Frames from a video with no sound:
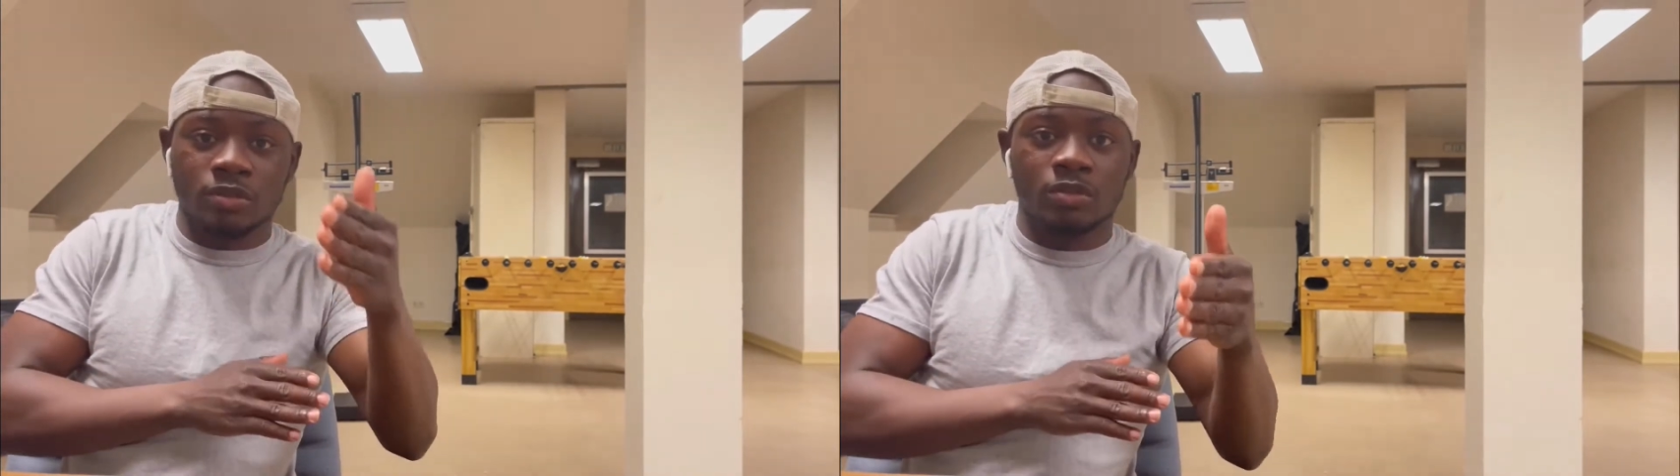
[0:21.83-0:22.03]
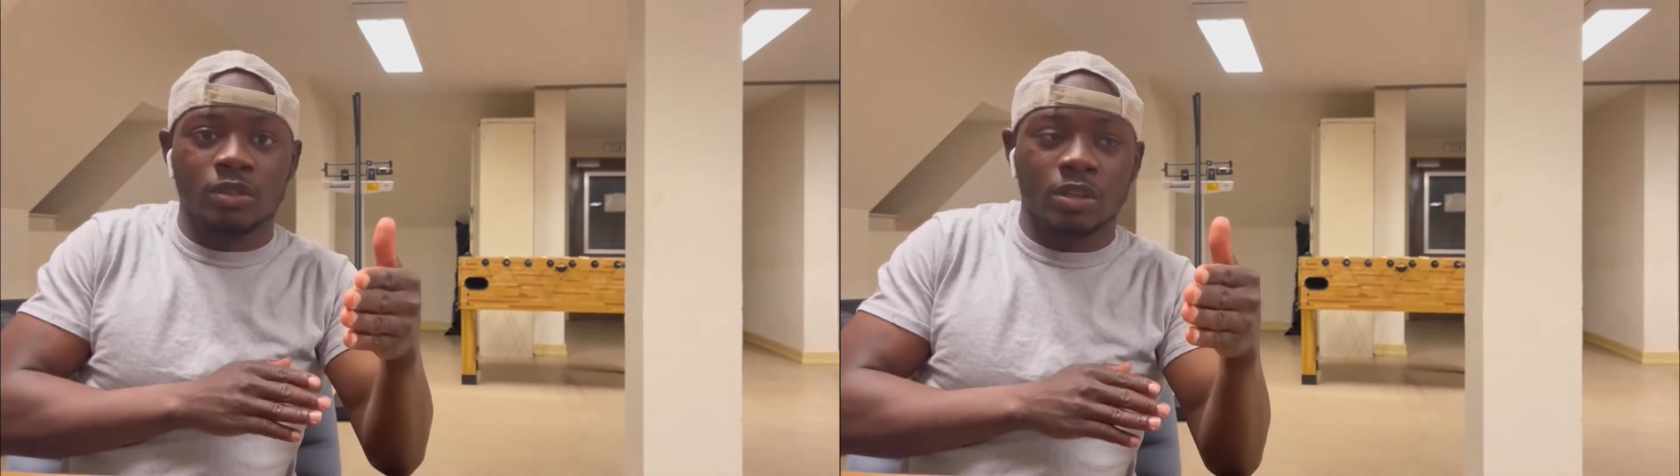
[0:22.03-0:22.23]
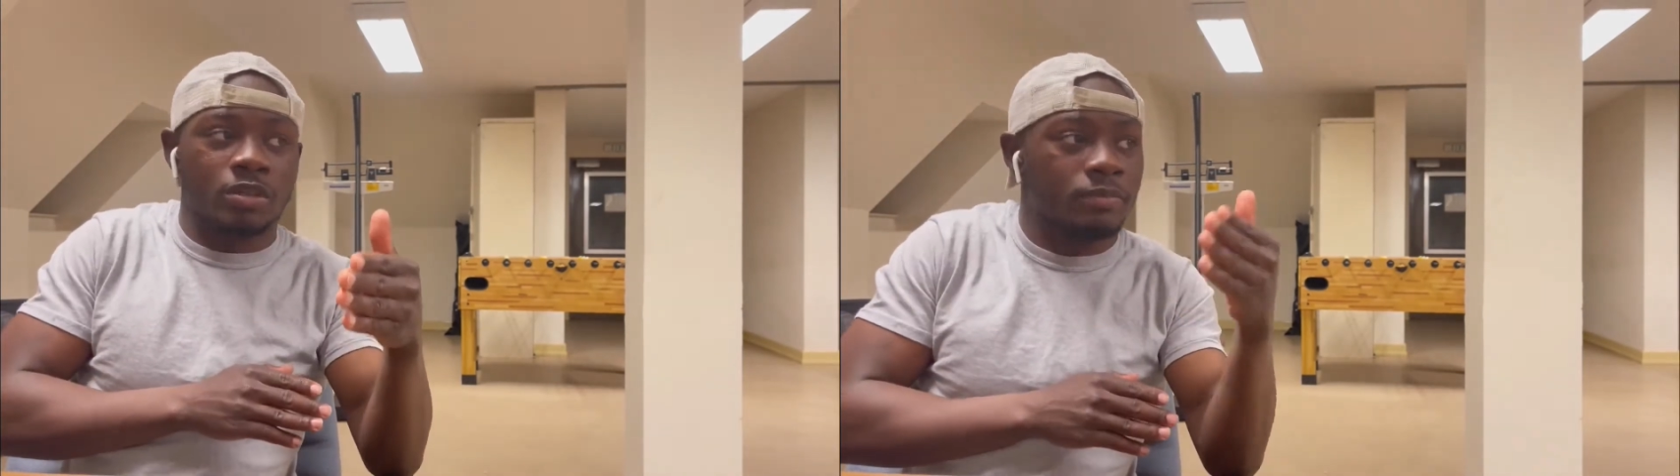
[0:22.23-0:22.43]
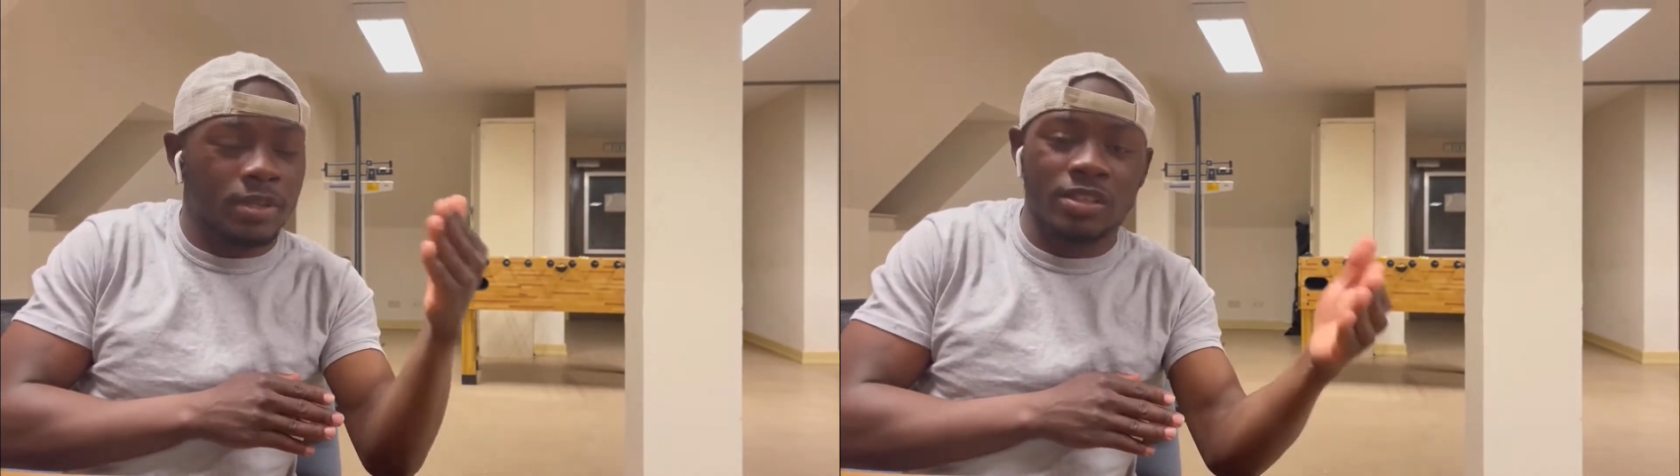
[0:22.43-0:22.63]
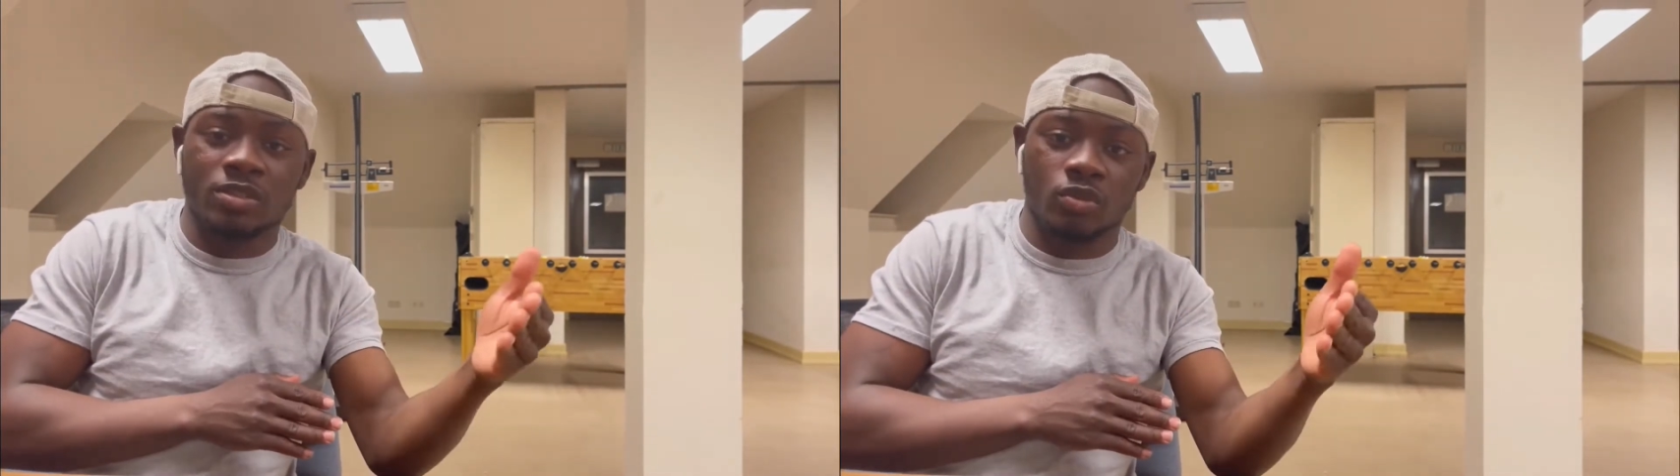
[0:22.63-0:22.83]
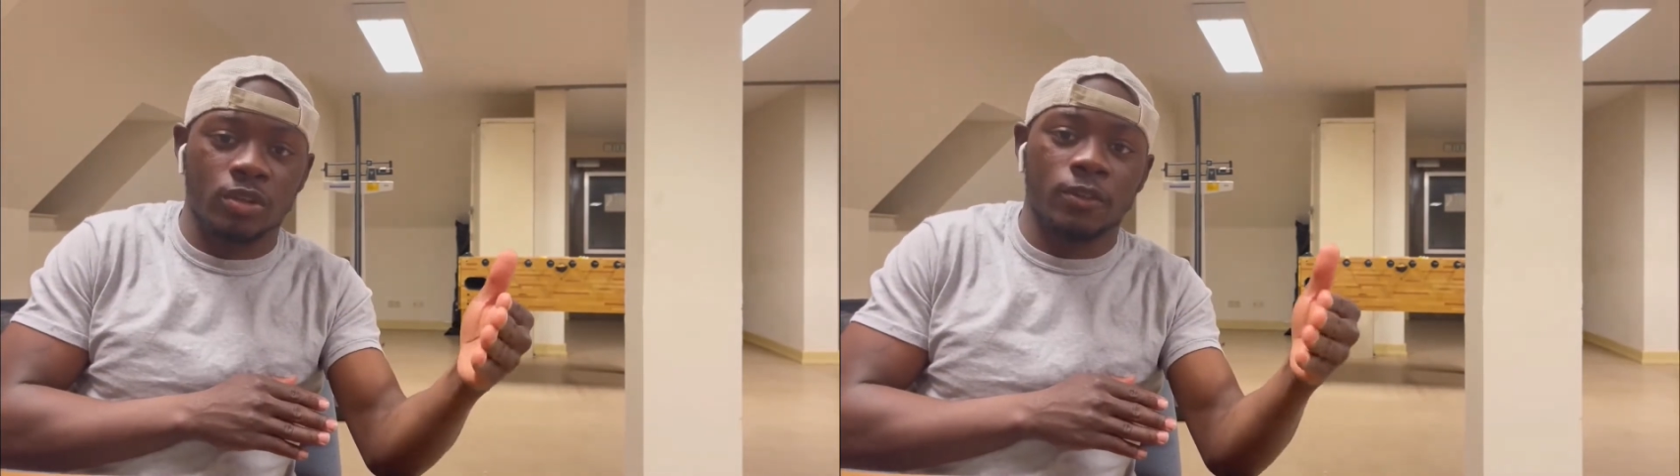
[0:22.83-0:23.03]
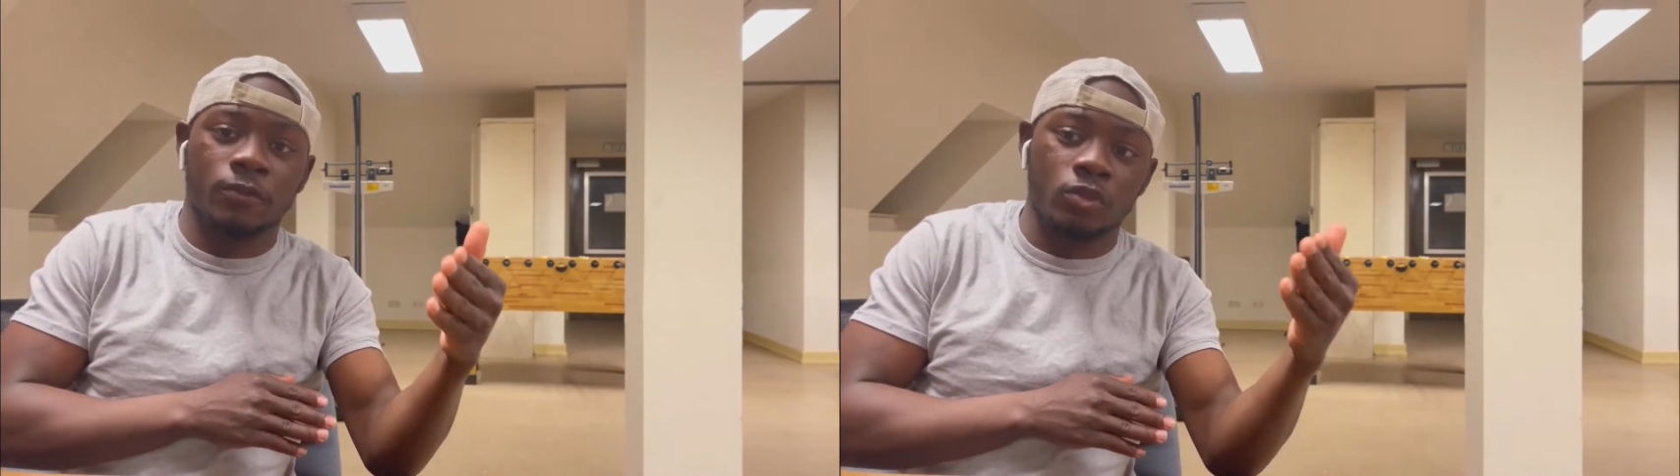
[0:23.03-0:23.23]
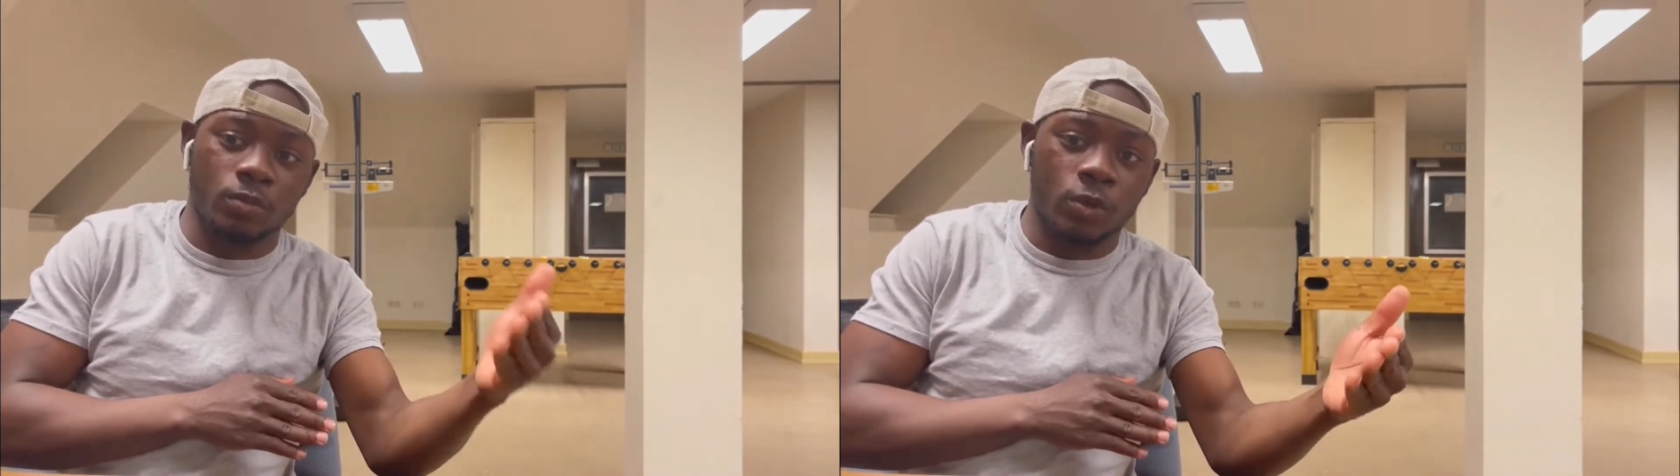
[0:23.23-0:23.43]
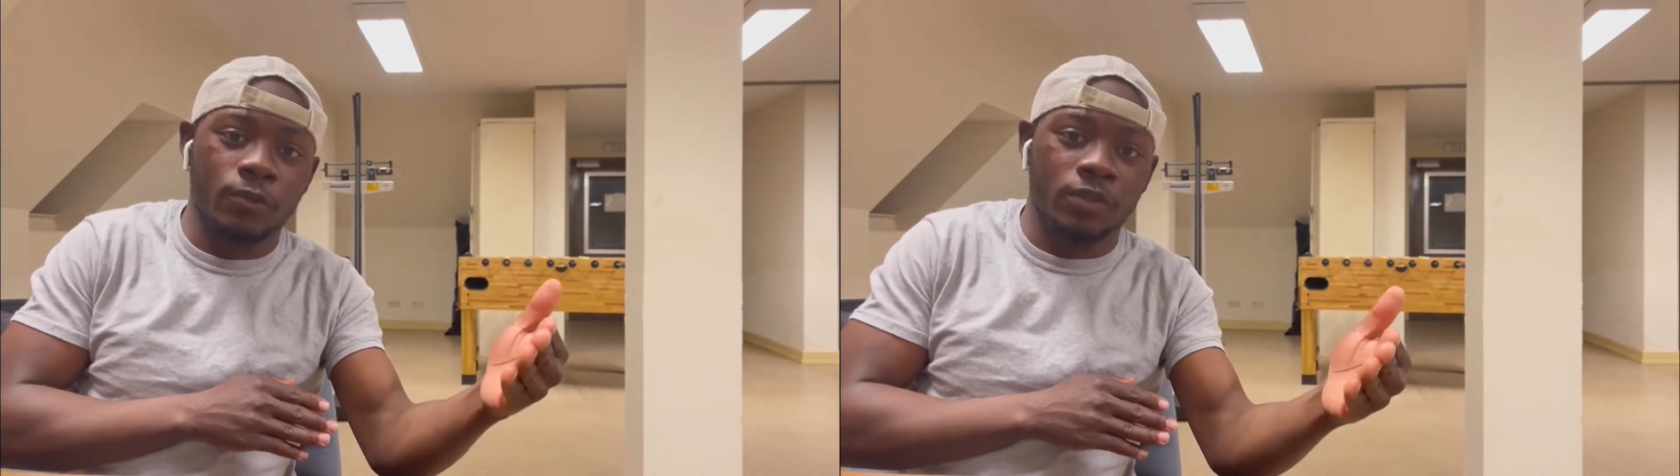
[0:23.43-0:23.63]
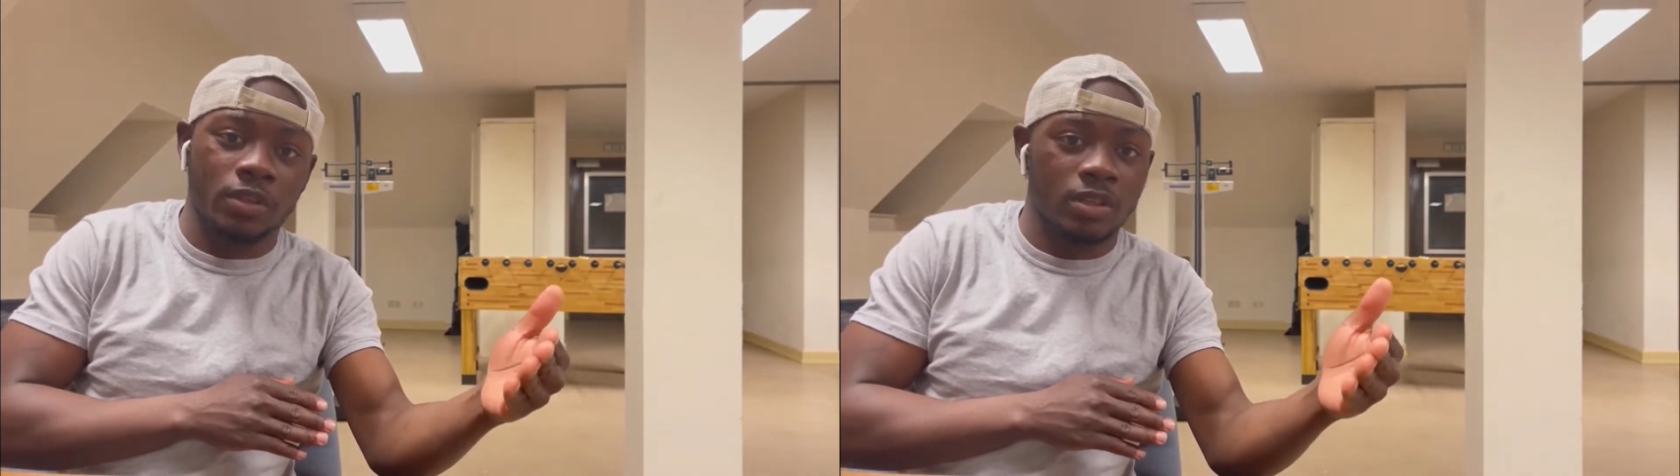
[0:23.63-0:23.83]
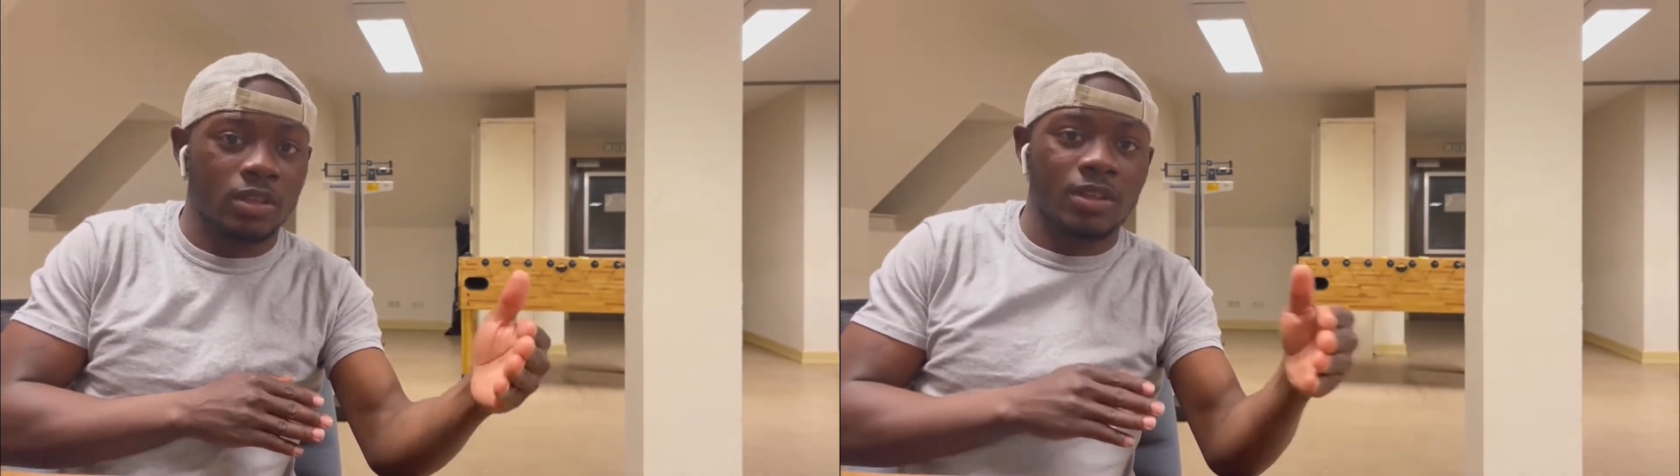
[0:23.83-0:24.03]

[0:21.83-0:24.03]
you know, the big screen for a movie,